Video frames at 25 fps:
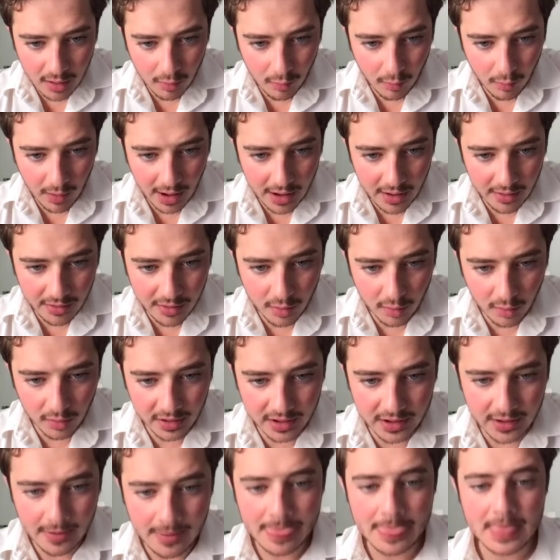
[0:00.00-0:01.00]
Why are there
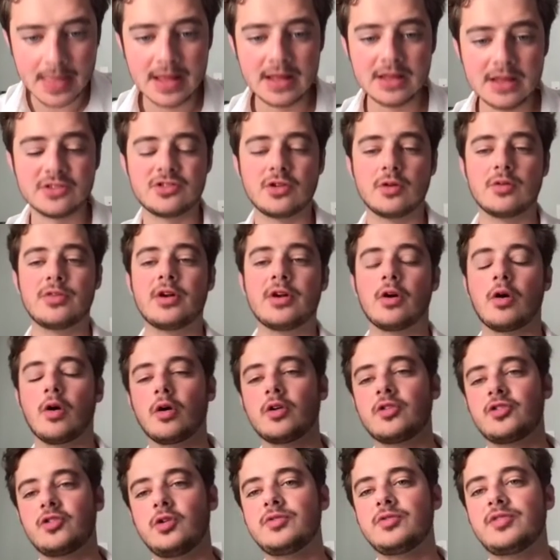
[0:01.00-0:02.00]
only, so there
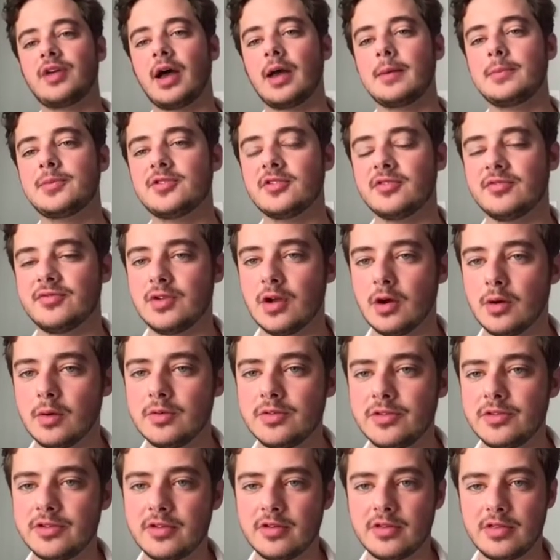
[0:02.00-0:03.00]
are two types of
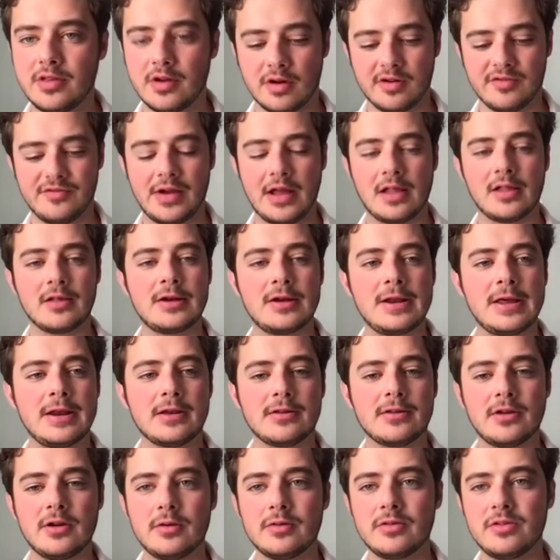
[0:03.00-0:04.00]
nodes. There are validating
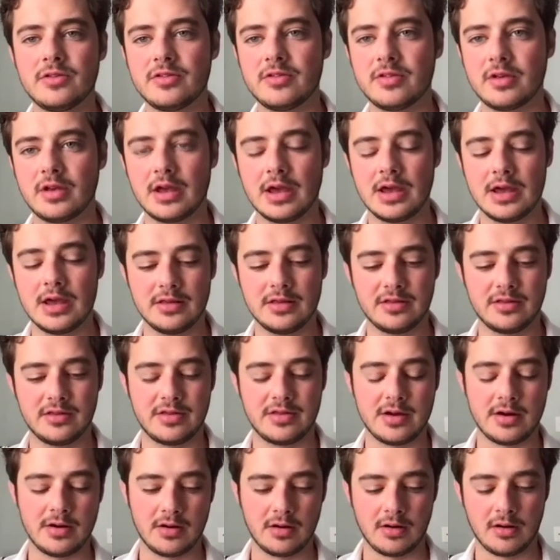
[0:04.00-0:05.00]
nodes, and
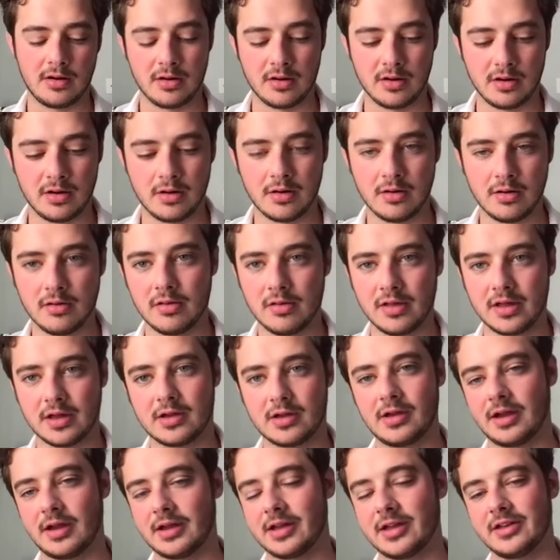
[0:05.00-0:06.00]
there are, like,
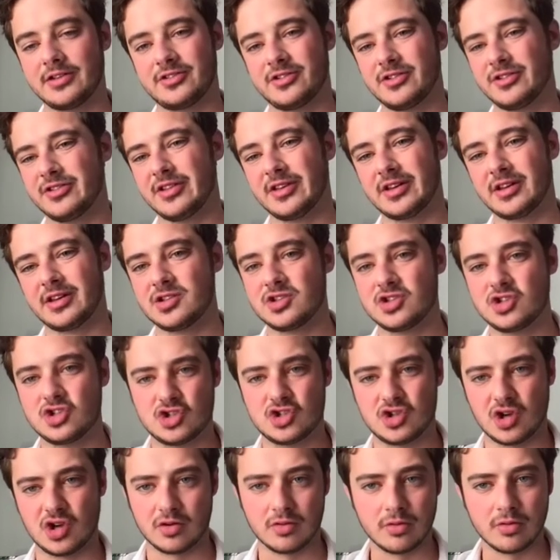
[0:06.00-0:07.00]
I guess just like
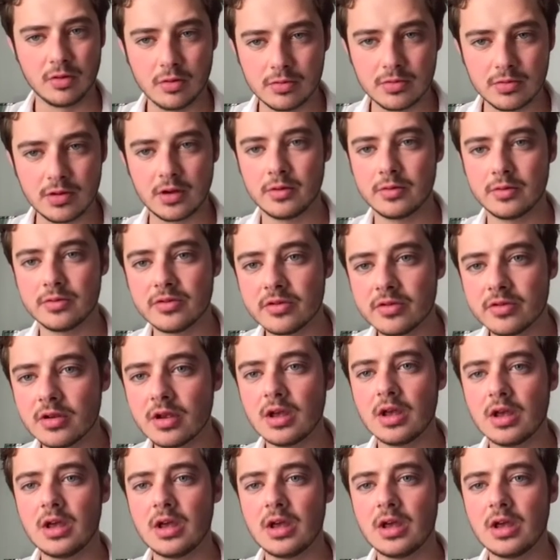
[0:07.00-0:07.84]
general nodes.